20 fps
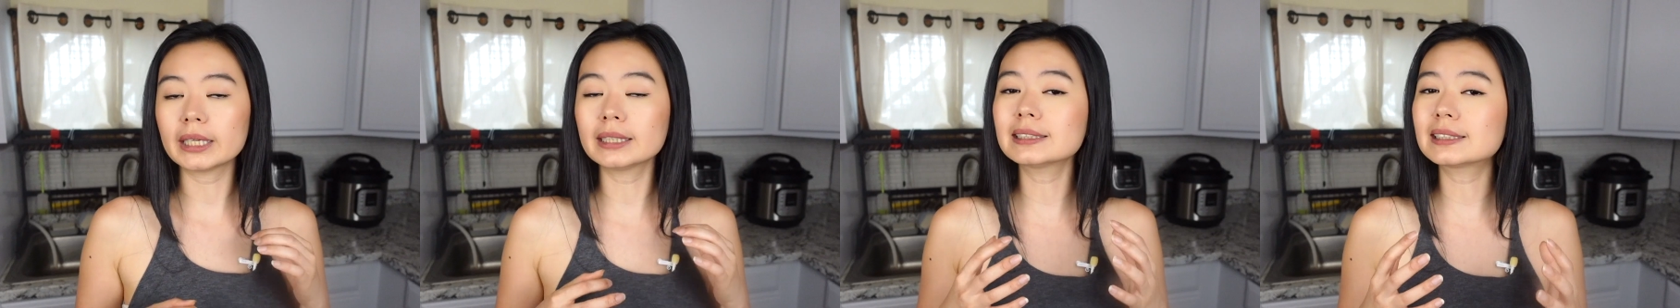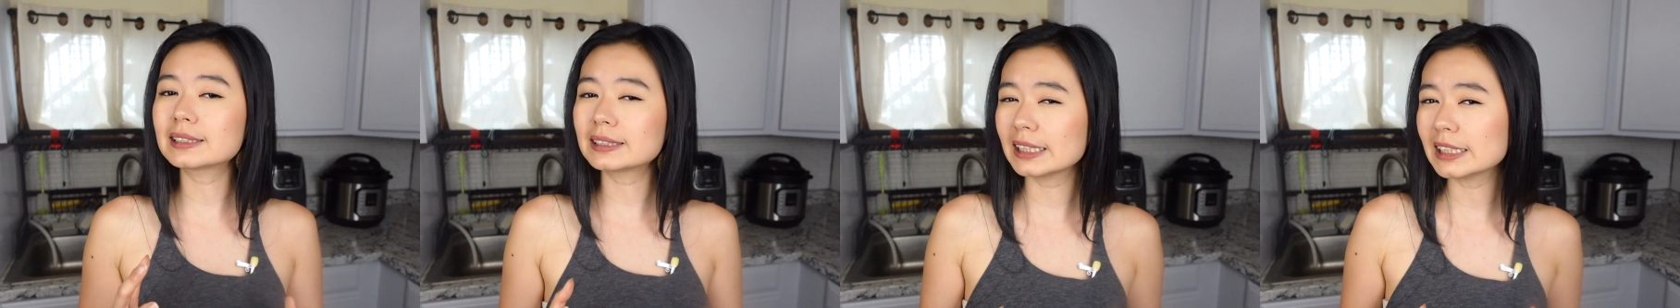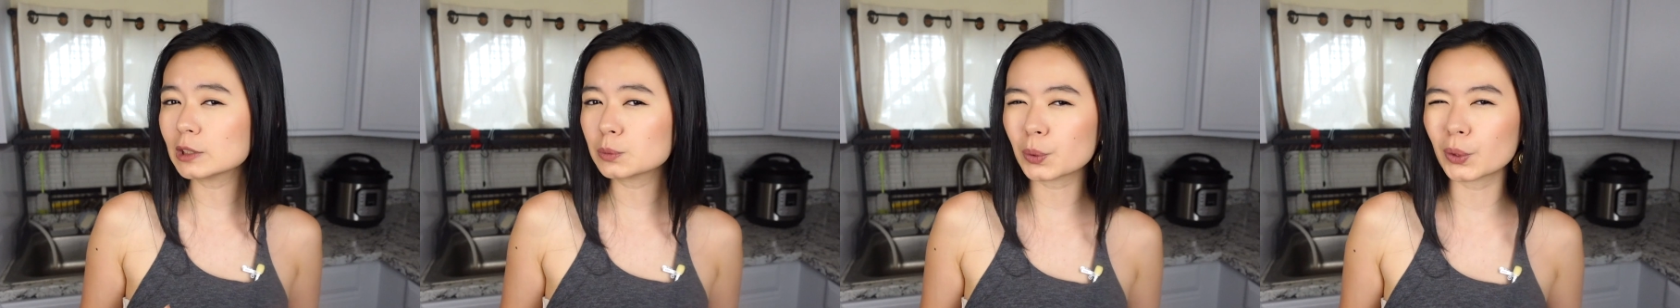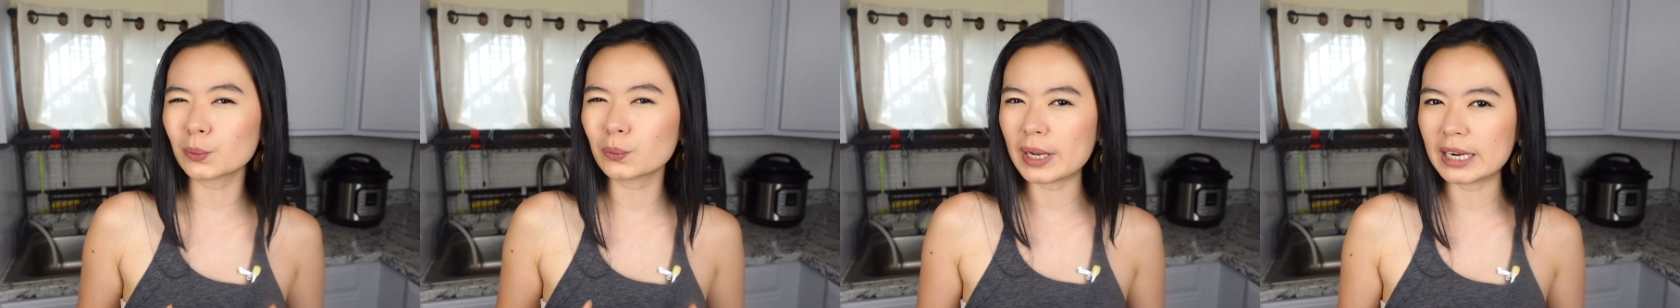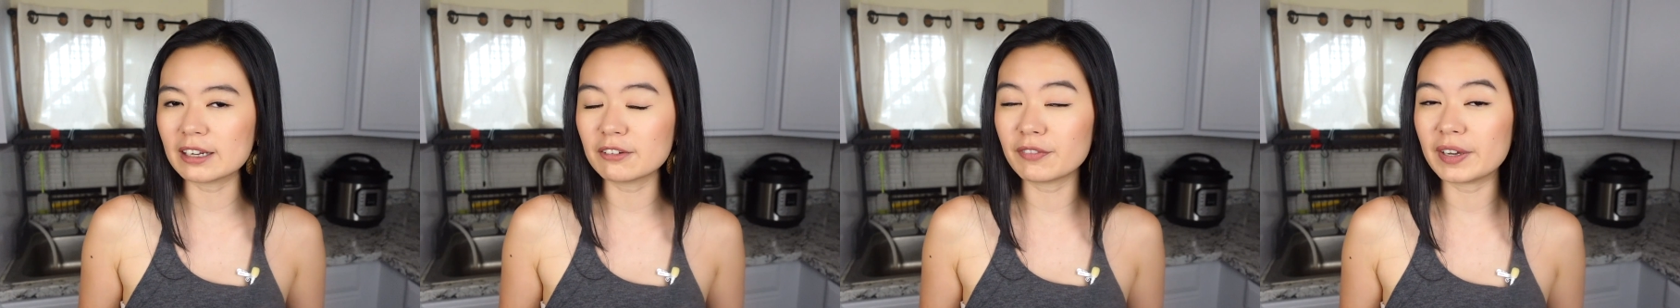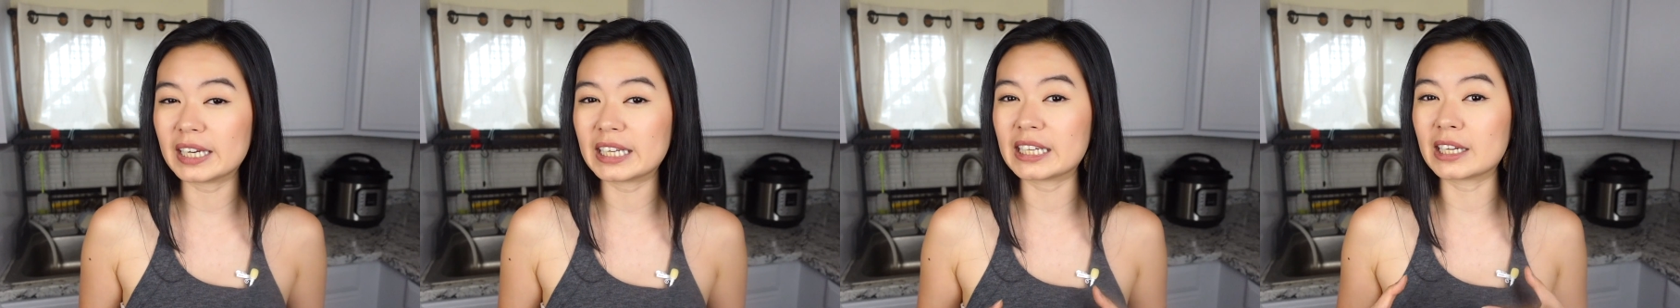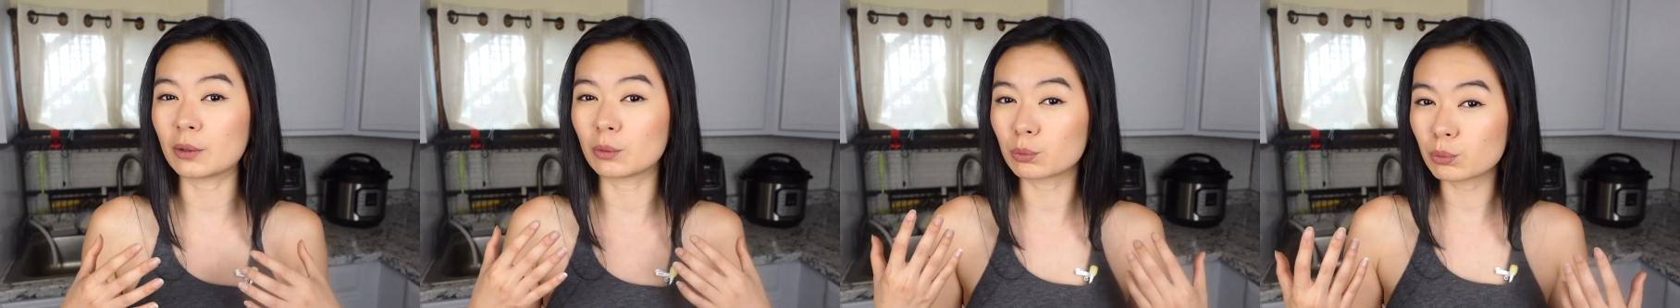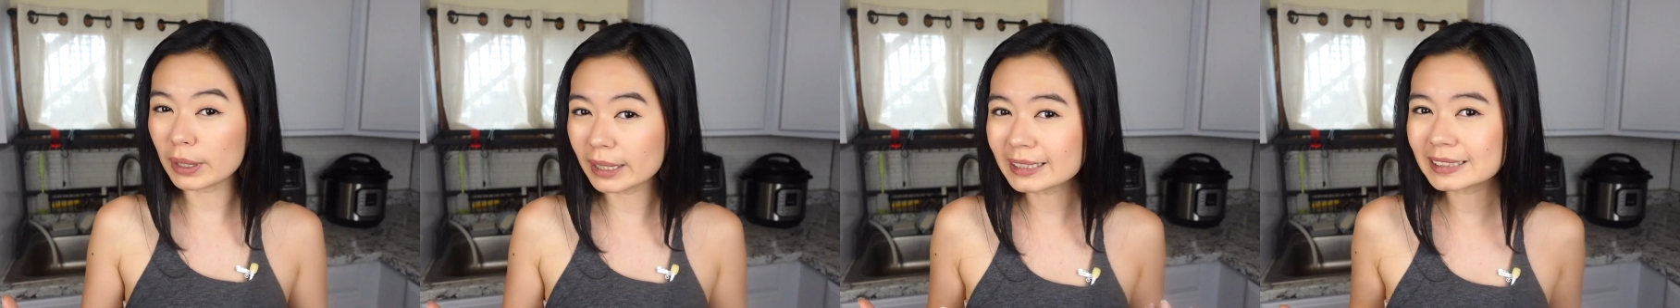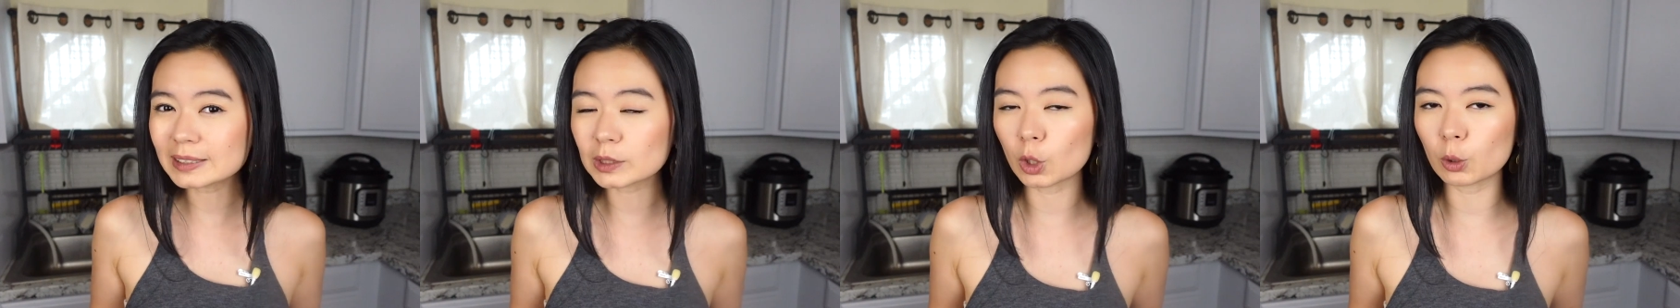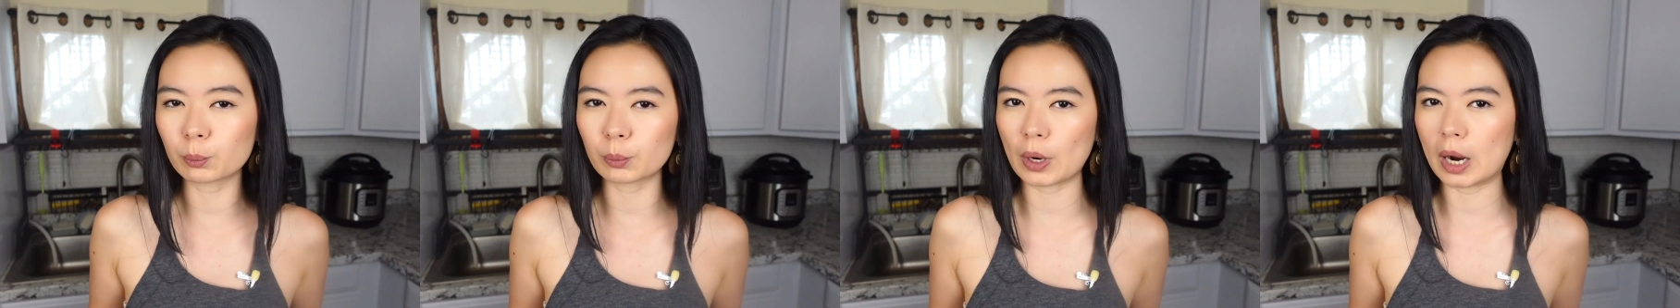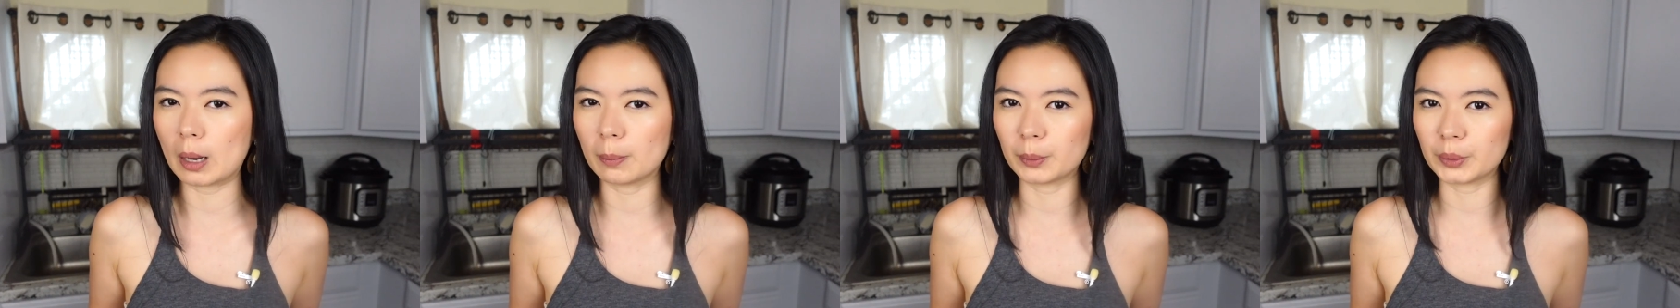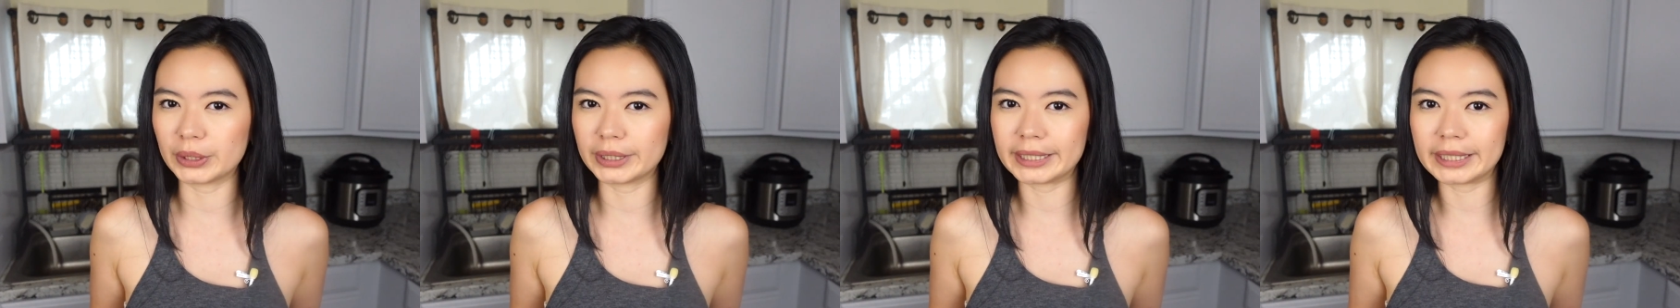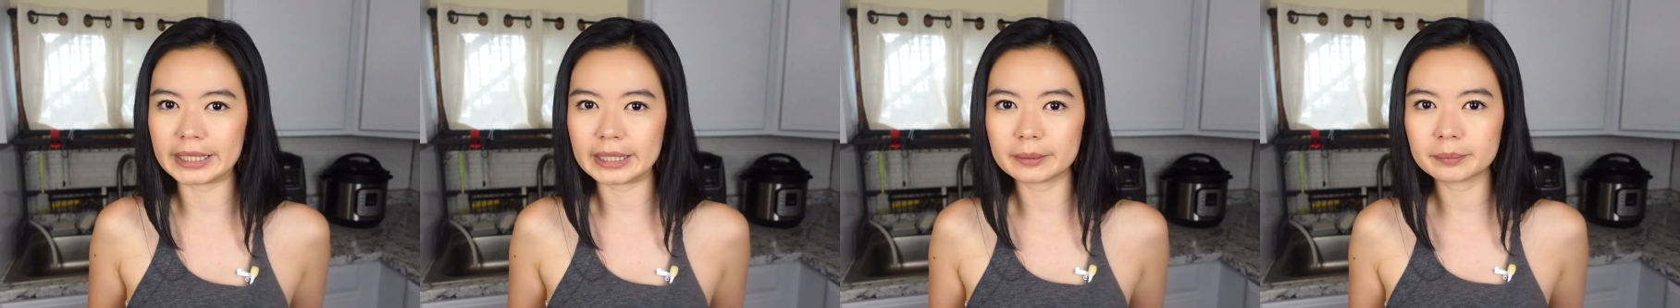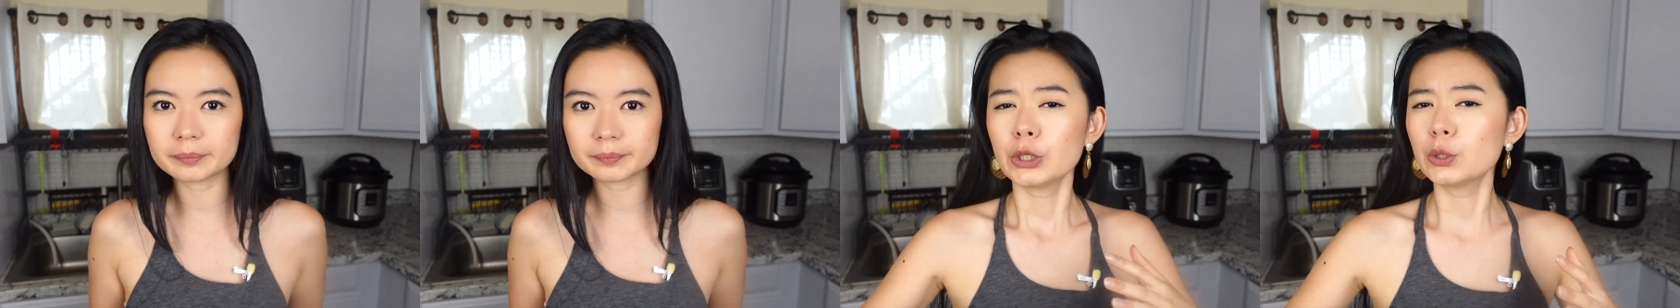And since we're renovating a rental property,